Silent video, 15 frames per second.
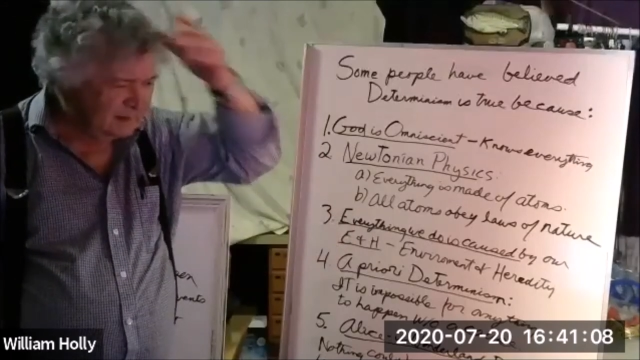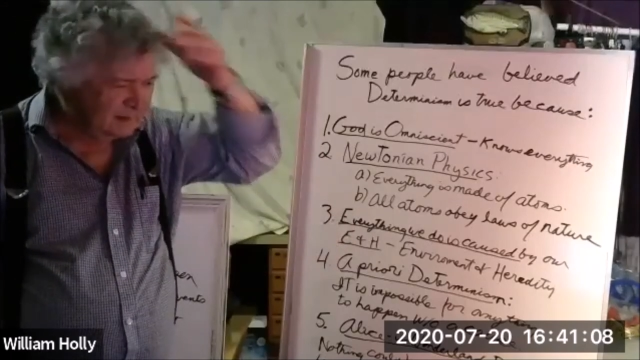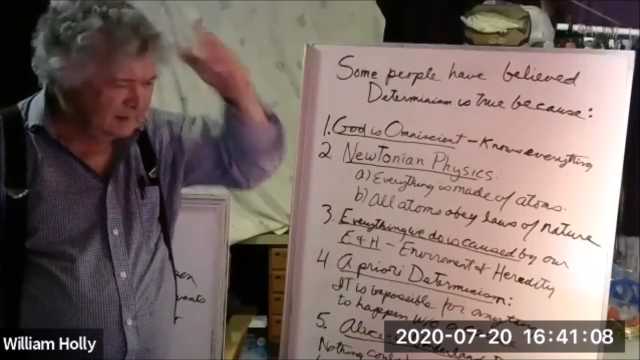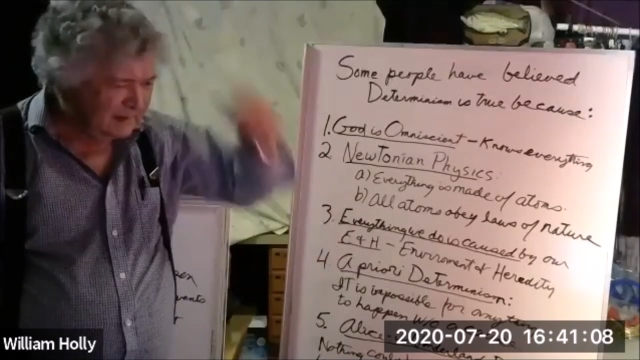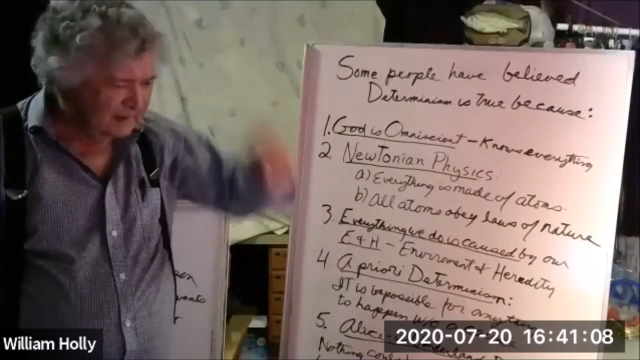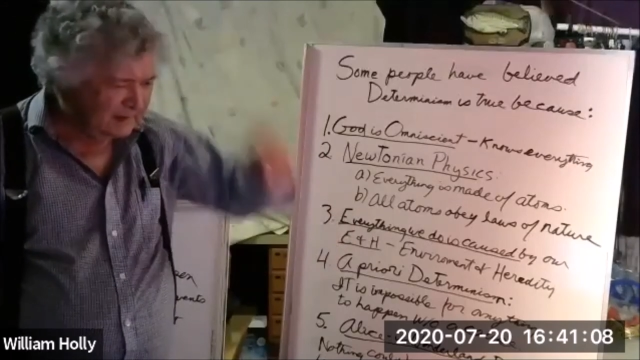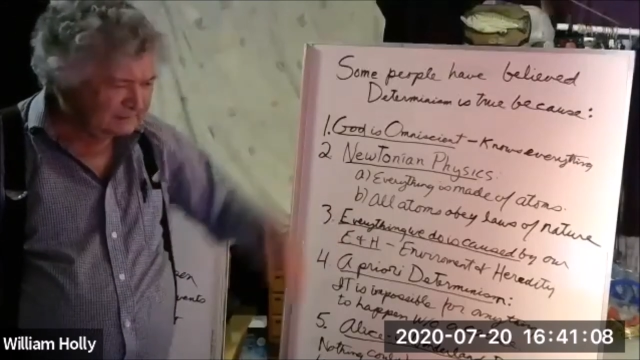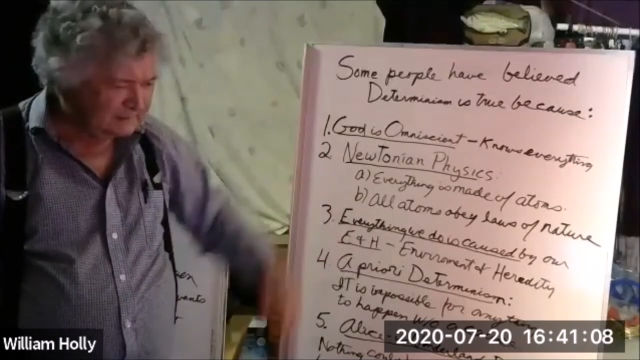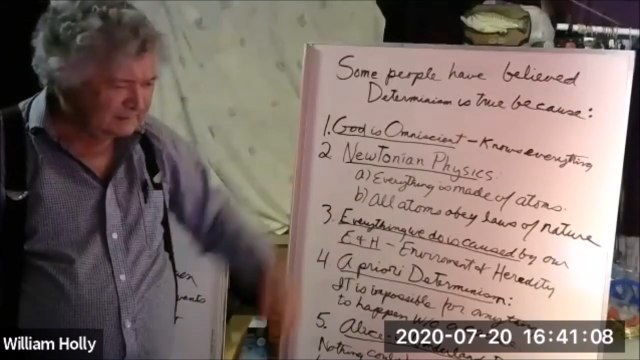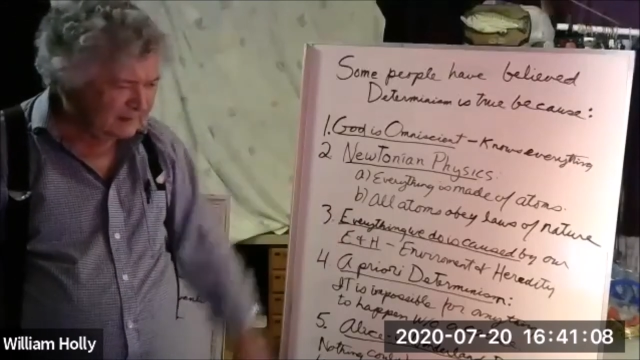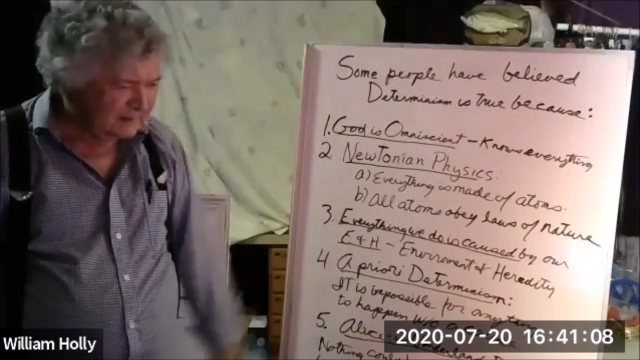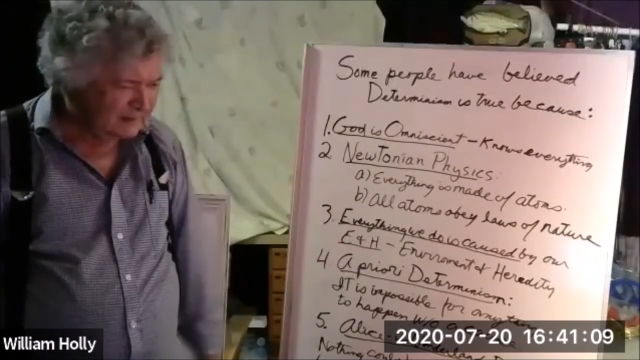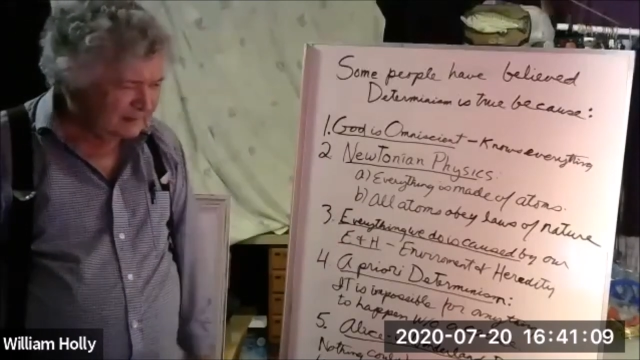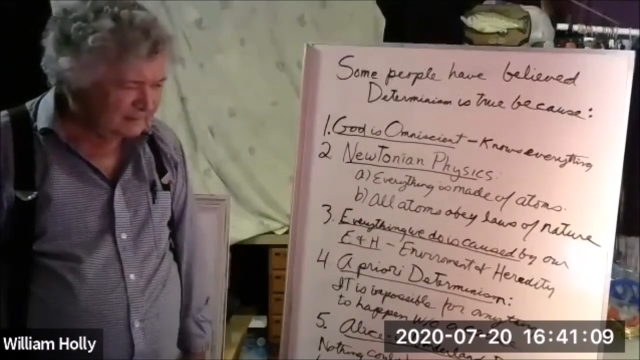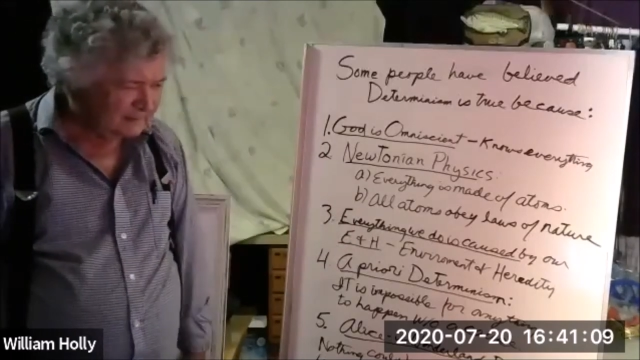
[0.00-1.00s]
at
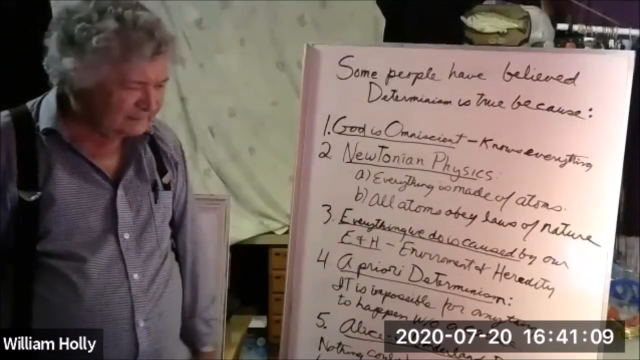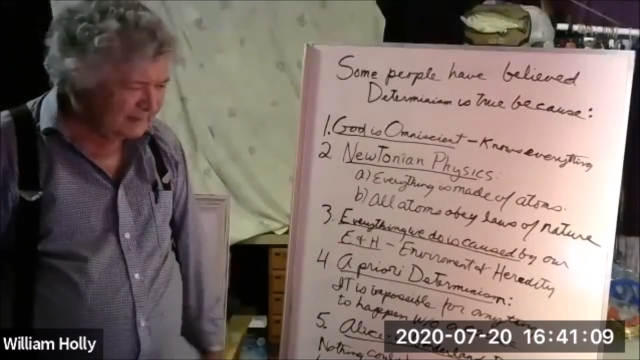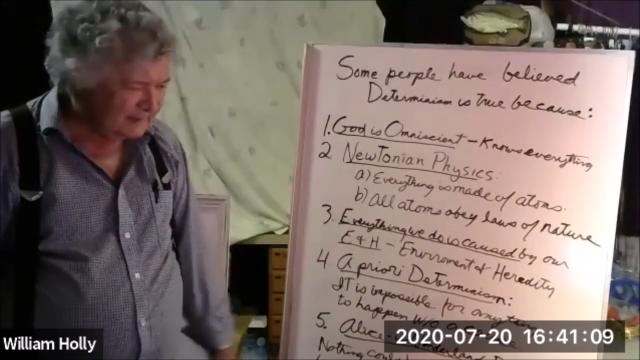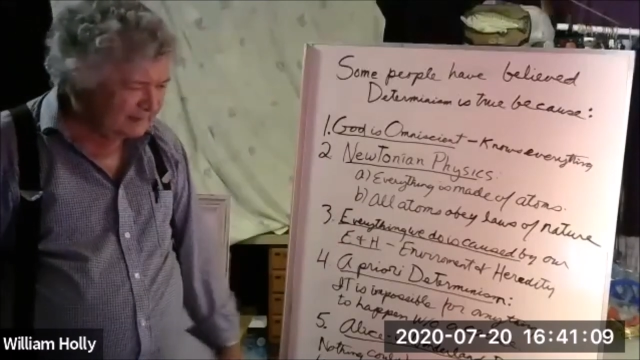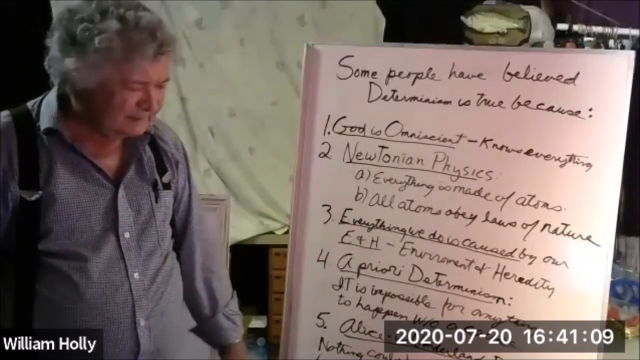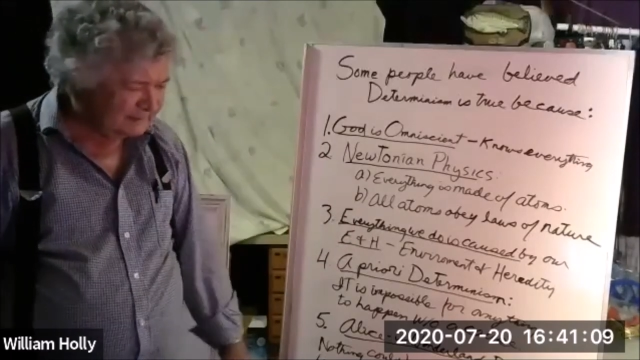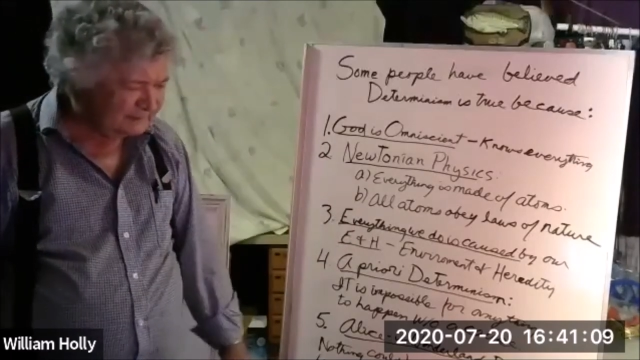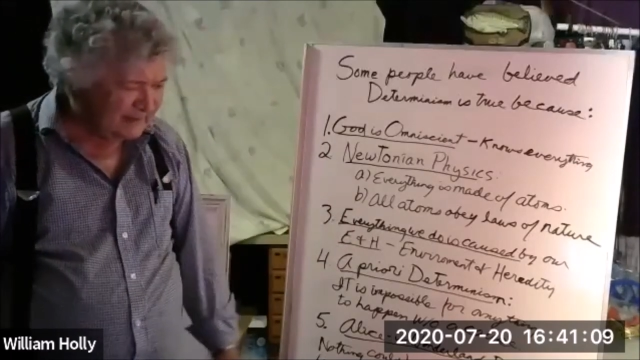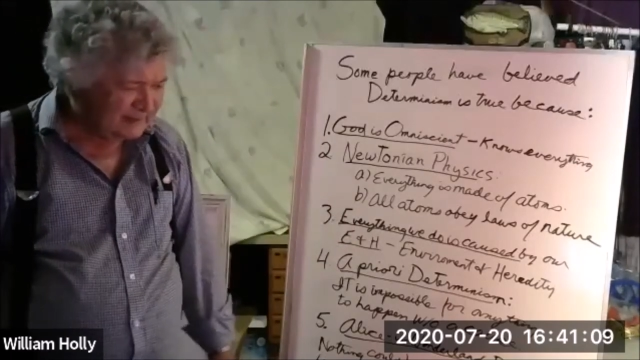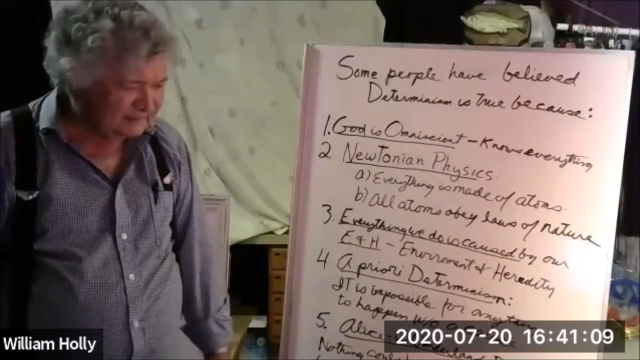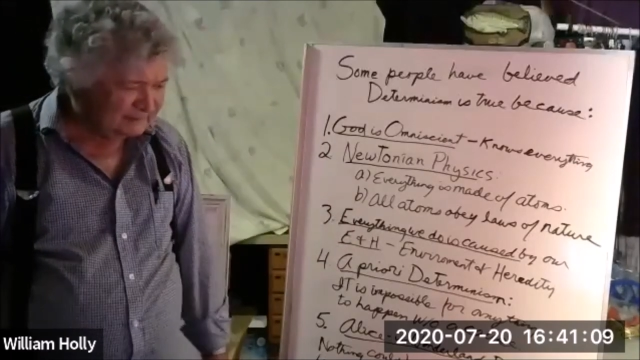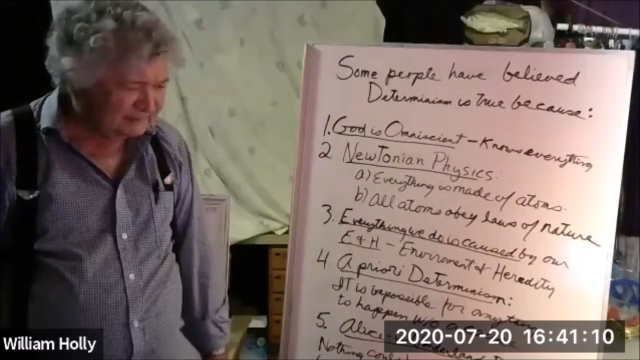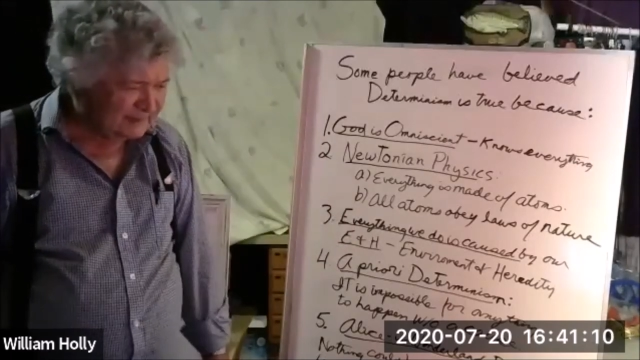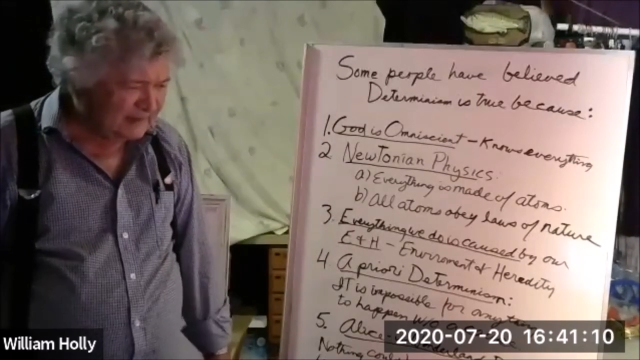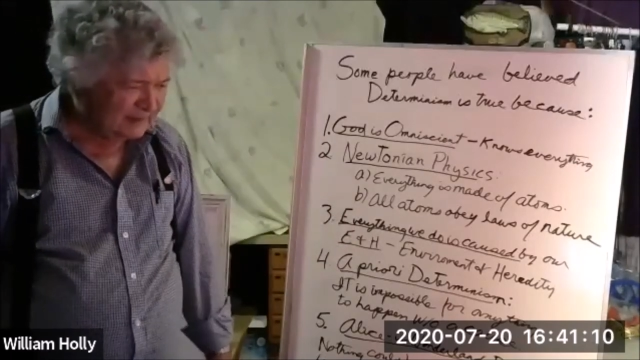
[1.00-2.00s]
uh, Stan,
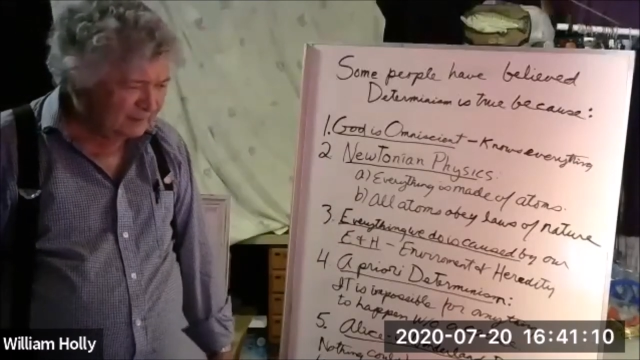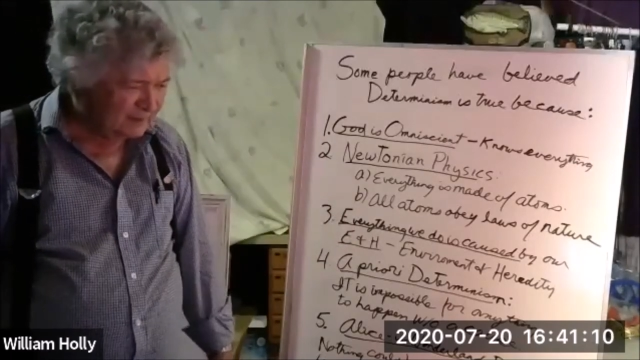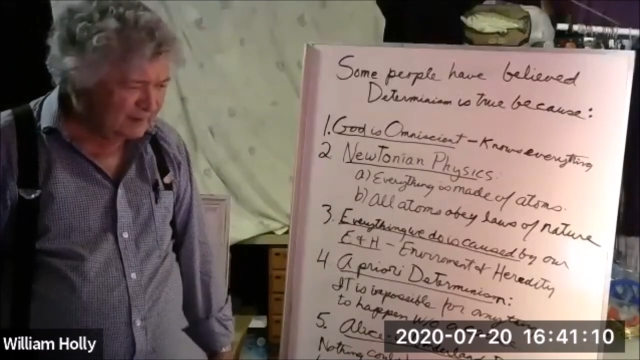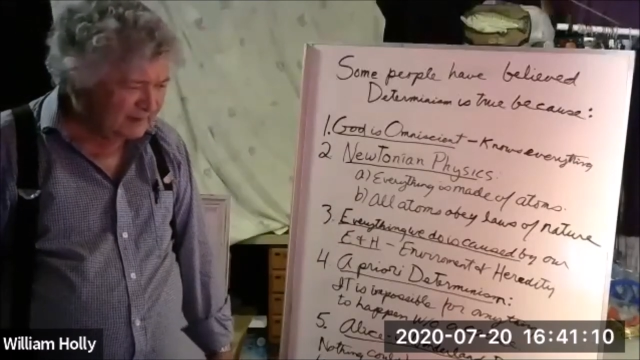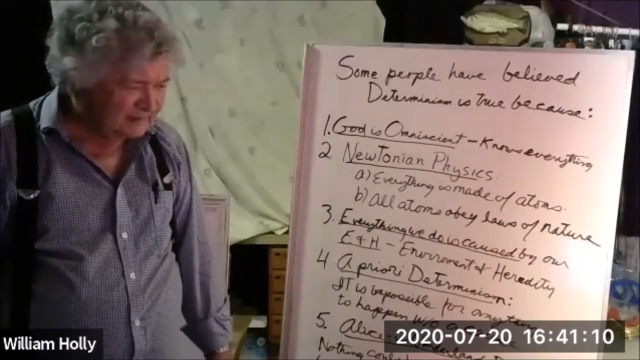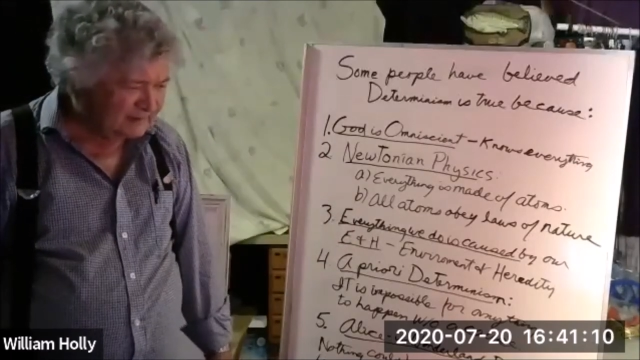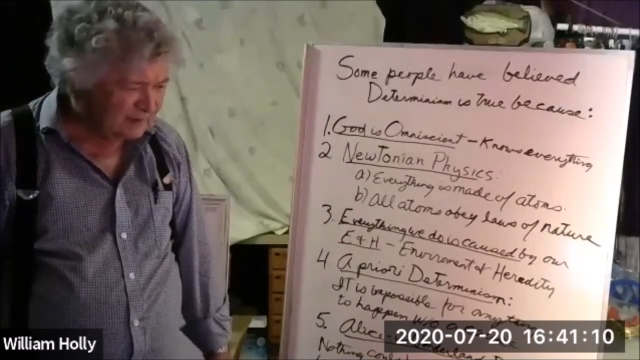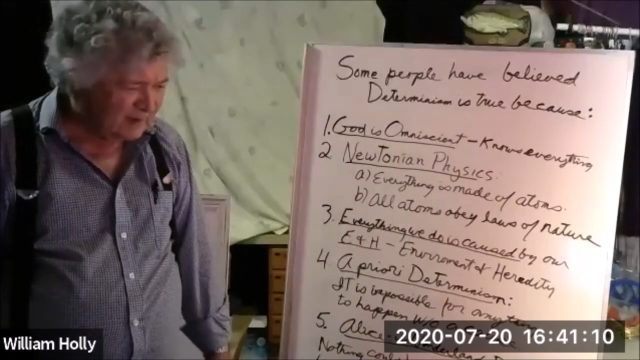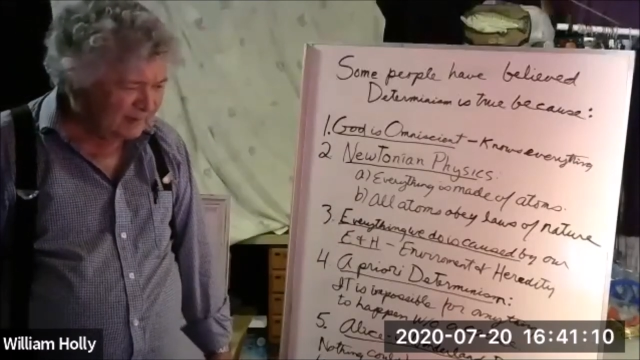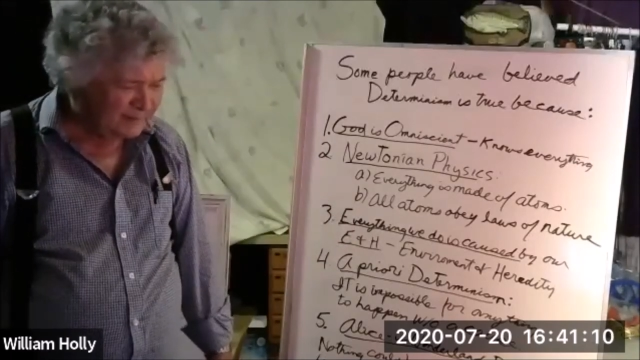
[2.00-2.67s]
Stan State when I taught